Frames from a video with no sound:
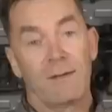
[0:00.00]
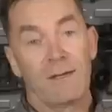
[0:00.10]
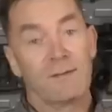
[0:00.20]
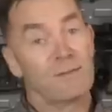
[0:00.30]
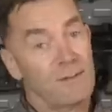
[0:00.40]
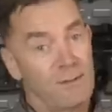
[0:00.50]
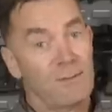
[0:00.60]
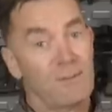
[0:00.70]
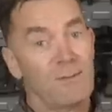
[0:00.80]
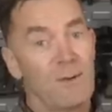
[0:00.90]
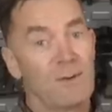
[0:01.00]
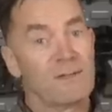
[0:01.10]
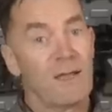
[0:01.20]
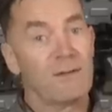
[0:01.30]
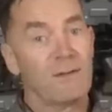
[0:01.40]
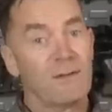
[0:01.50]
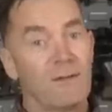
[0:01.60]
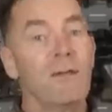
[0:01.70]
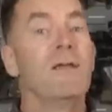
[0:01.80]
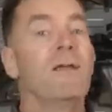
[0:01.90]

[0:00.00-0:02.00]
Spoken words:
yes, you noticed that, didn't you?